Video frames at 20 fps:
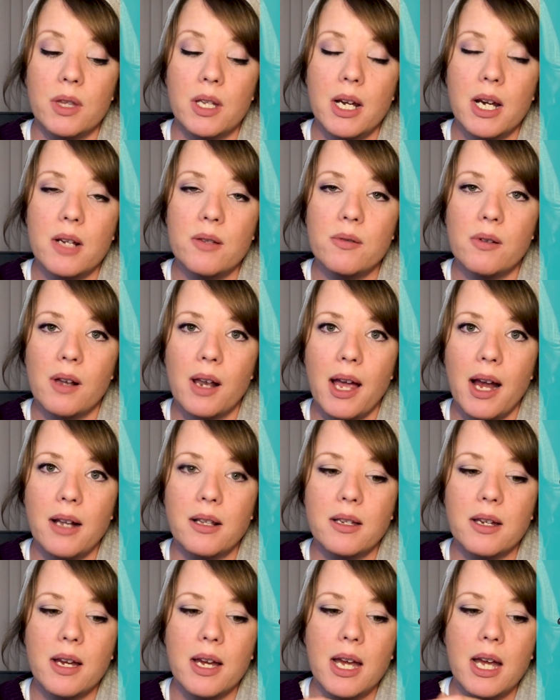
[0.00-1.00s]
the
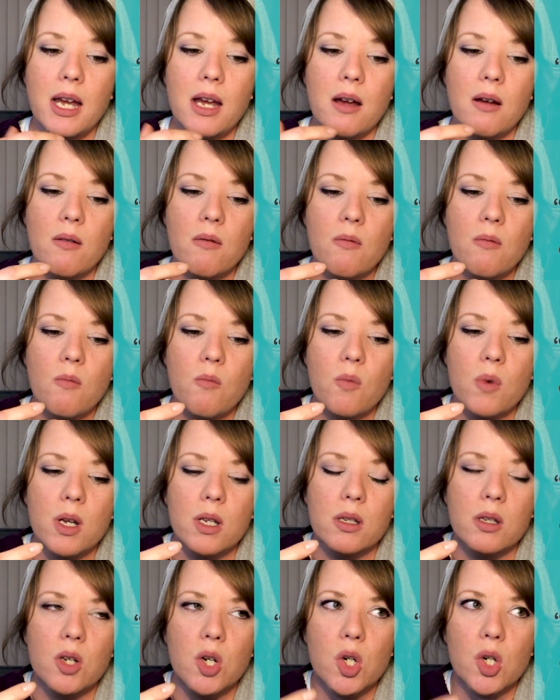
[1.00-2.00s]
Israelites, he was
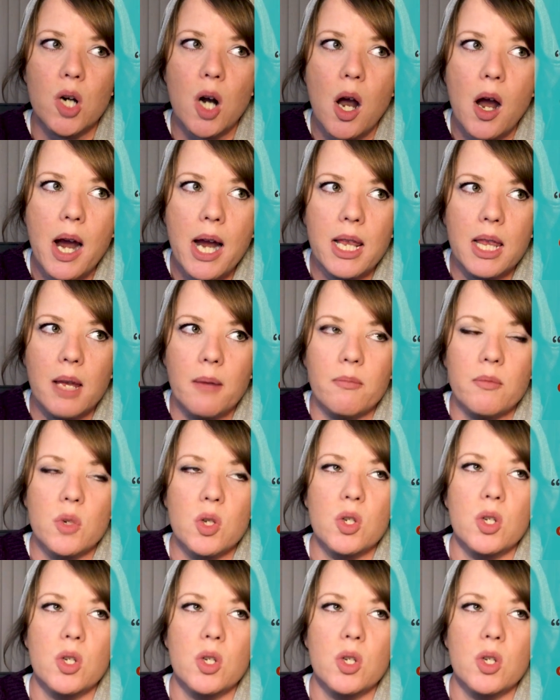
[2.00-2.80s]
drawing them,